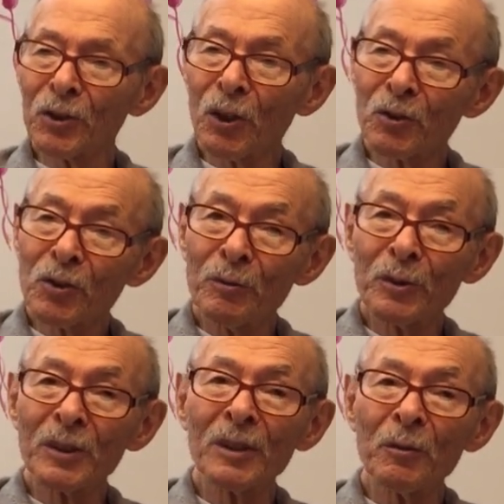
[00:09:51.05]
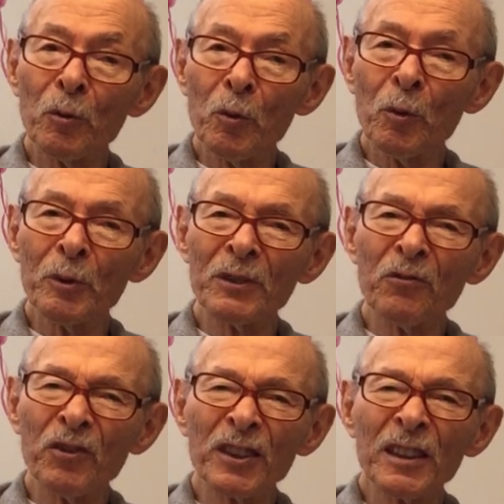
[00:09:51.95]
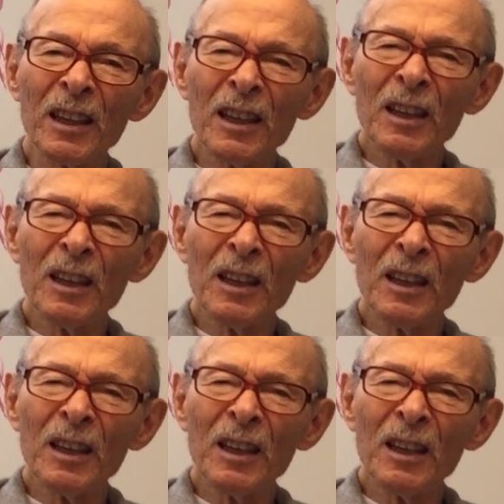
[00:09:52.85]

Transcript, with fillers: Joseph, would would fit